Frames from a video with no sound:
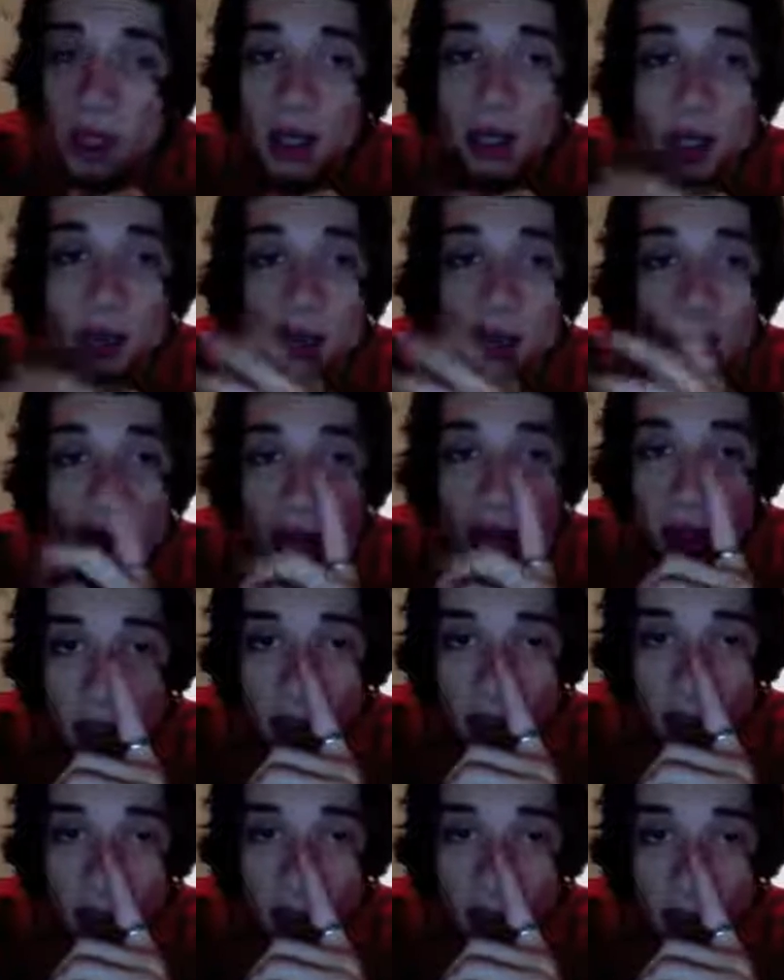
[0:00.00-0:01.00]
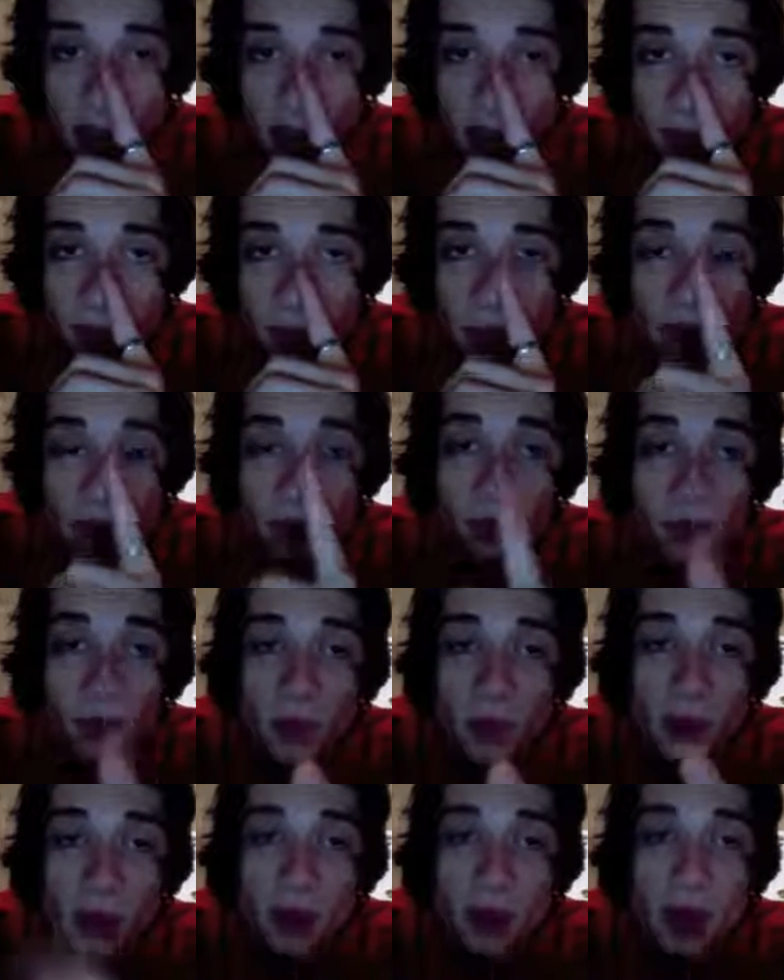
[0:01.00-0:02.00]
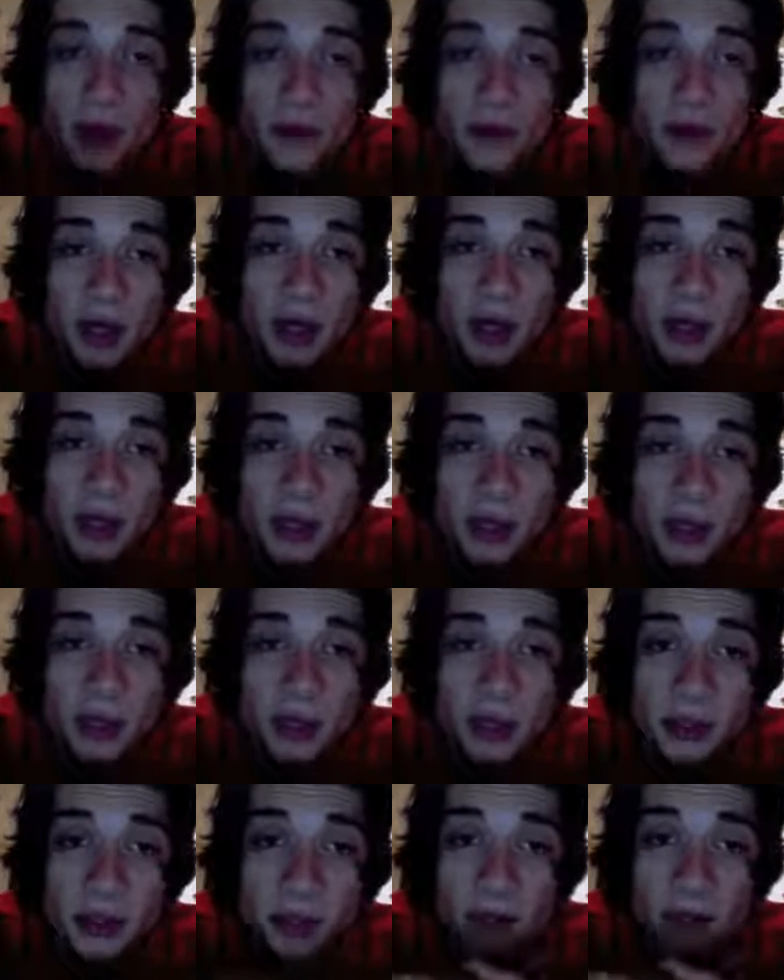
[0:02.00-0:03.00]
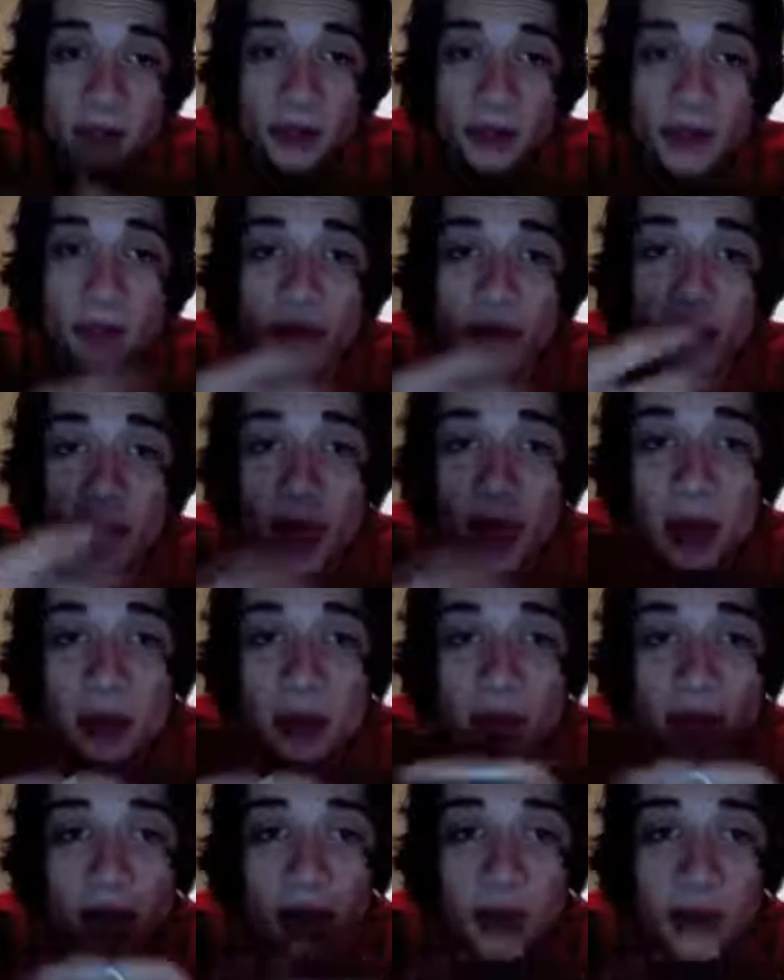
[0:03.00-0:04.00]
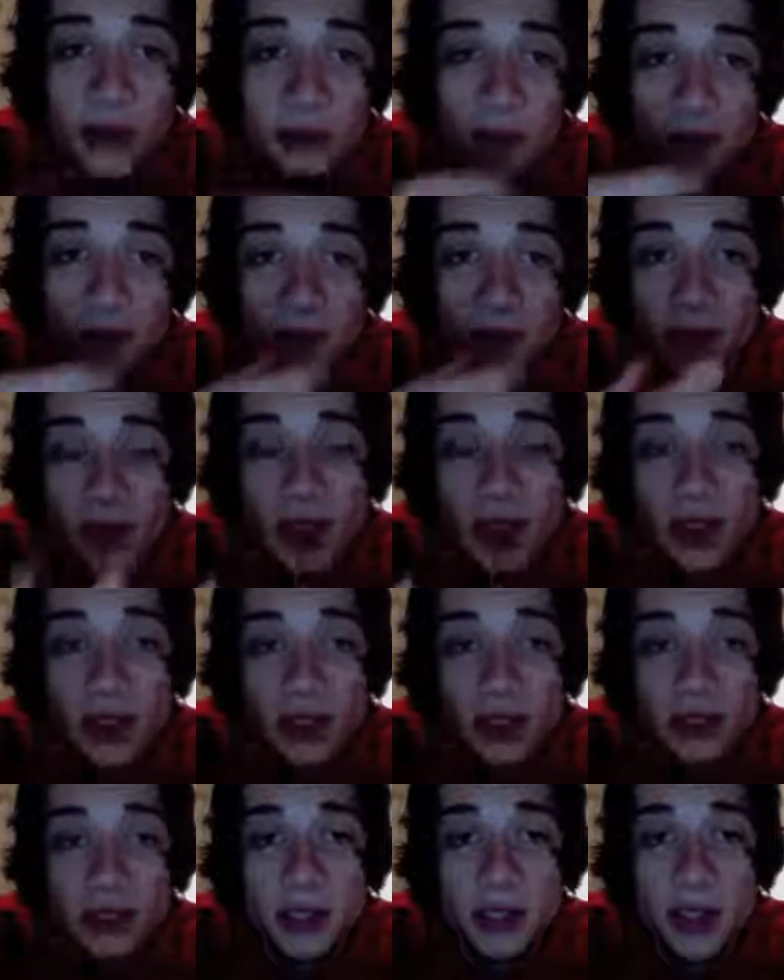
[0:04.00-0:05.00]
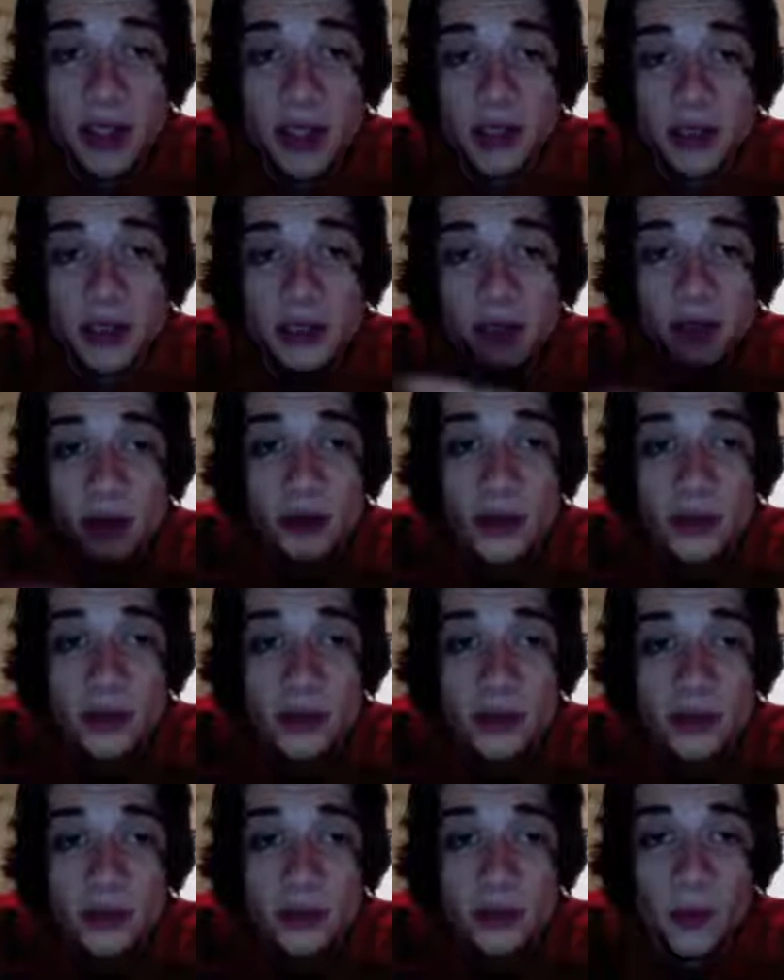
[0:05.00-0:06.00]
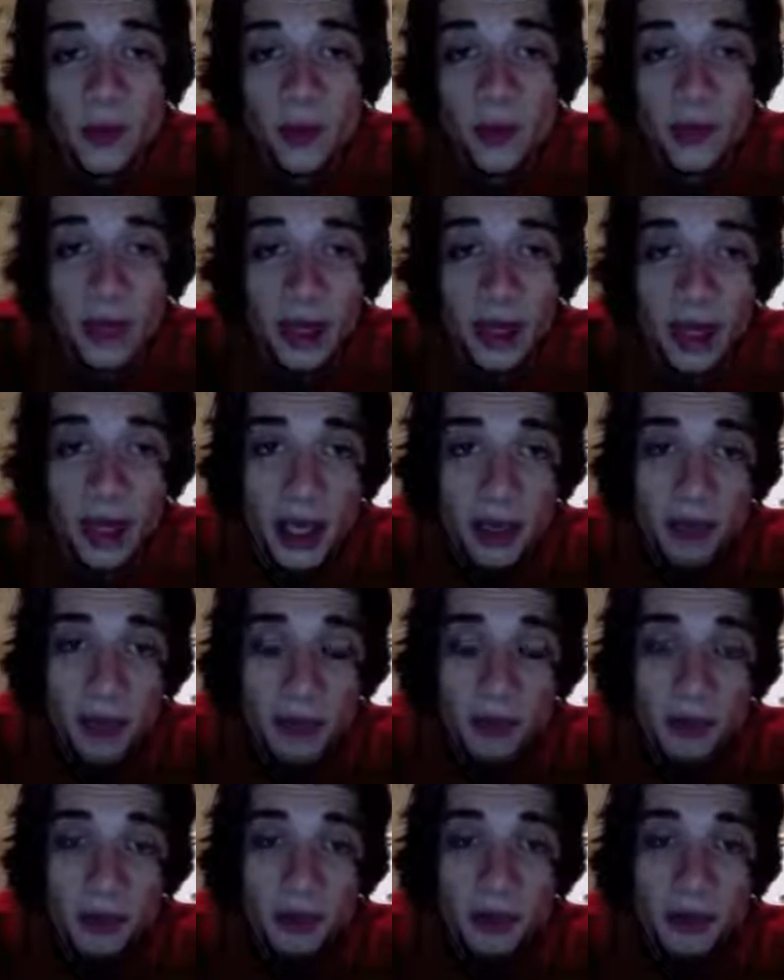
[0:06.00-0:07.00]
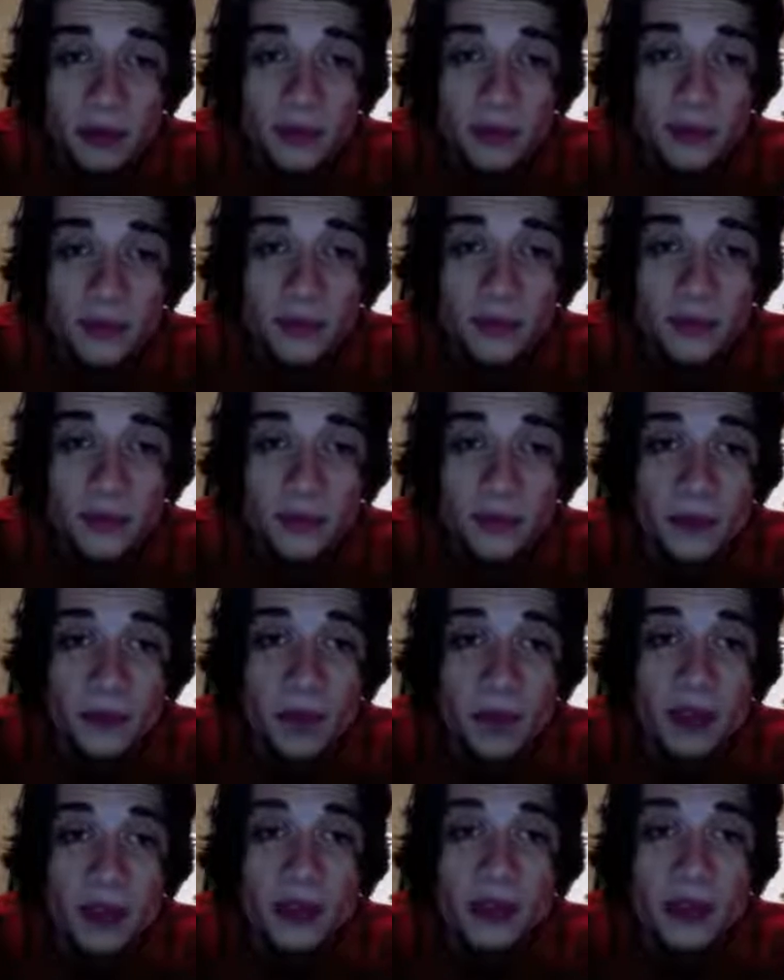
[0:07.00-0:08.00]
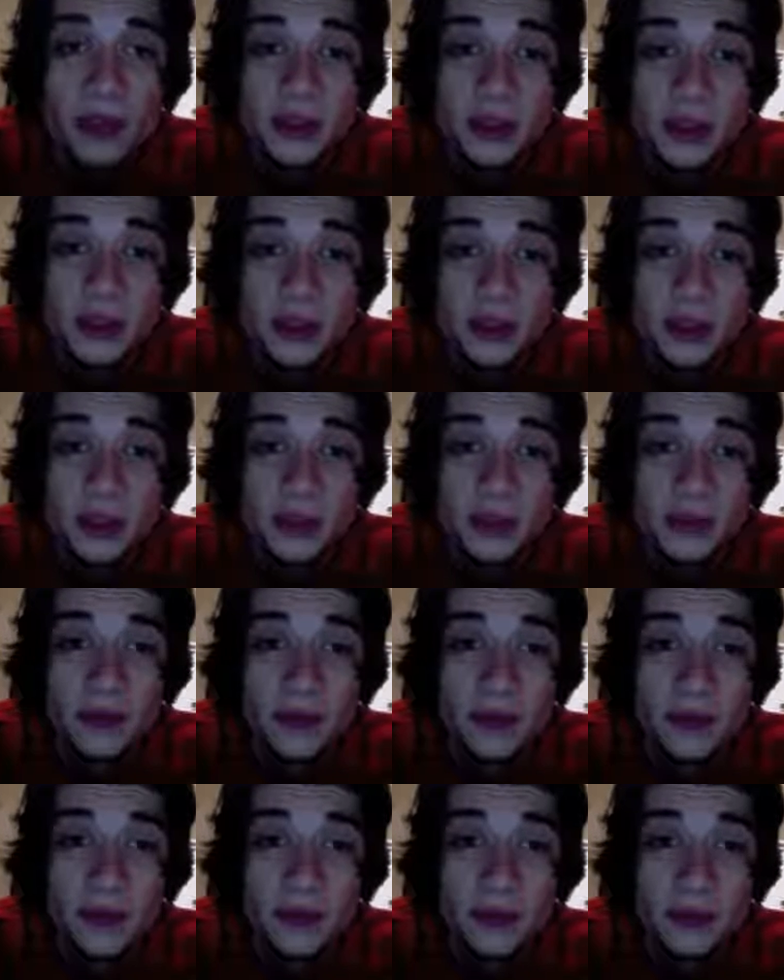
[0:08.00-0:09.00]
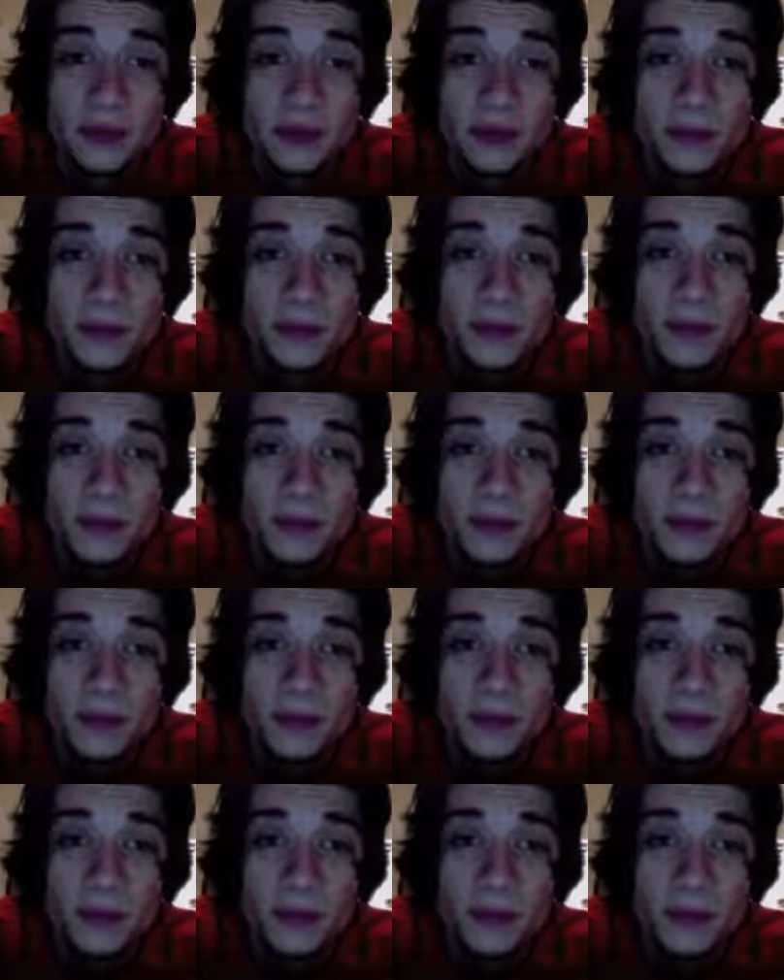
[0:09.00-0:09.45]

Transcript: and in your head, when you have an idea, that uh, that intent, that original will that came through, is the short division.